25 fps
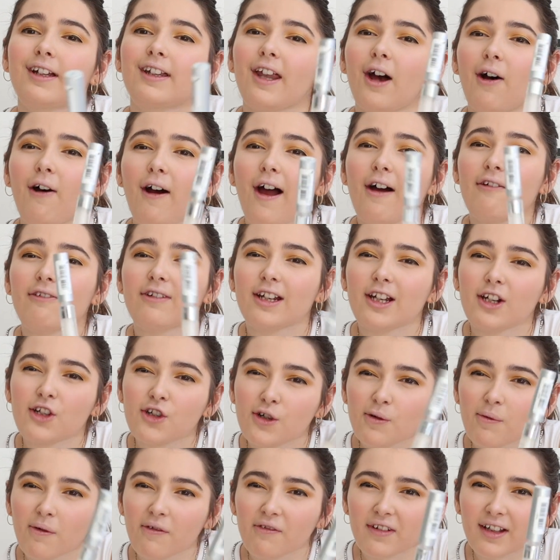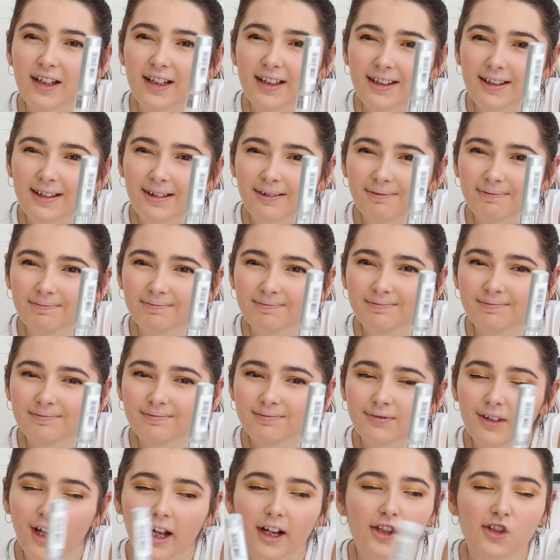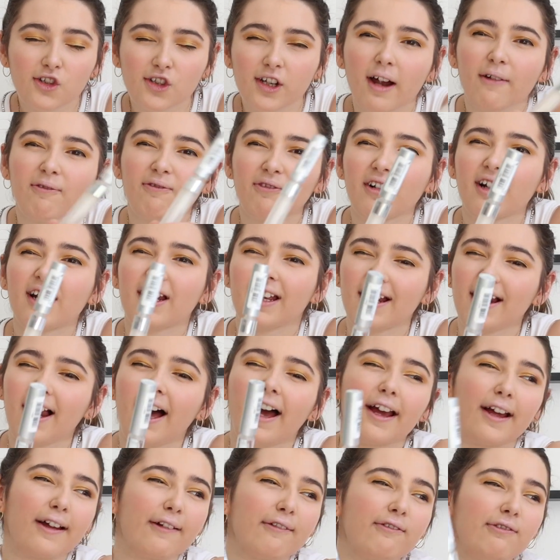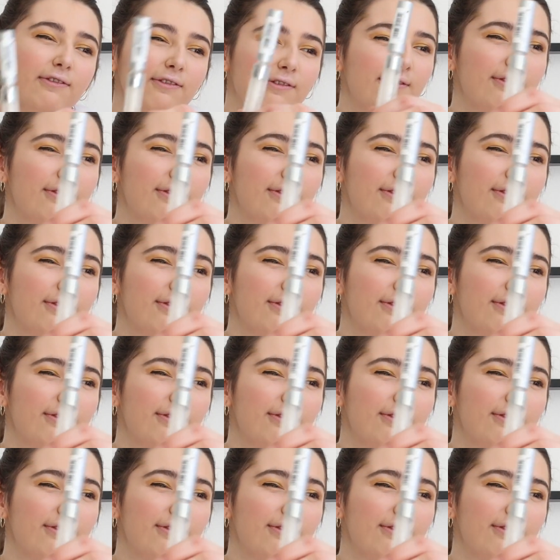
Now I have an issue with these. Like generally, like